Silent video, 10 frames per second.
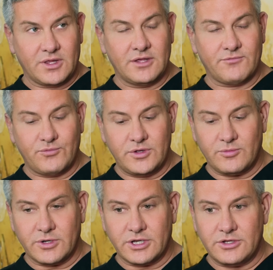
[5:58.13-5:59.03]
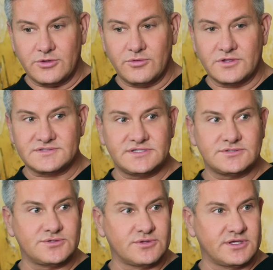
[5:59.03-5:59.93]
If we were going to do the
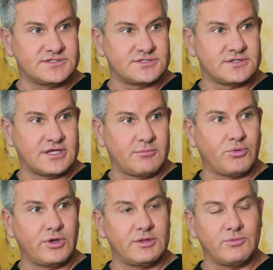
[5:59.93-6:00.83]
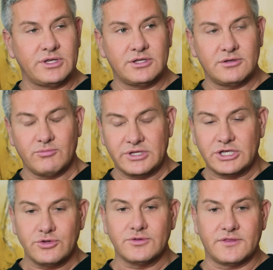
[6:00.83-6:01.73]
CO2 laser at that point, we
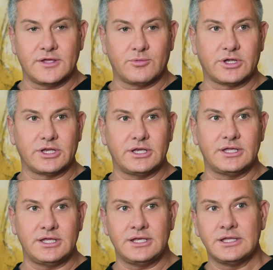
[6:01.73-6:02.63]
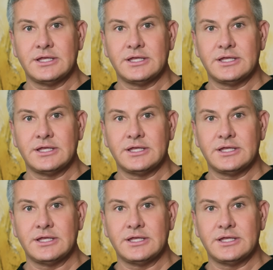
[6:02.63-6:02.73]
knew that they were going to need,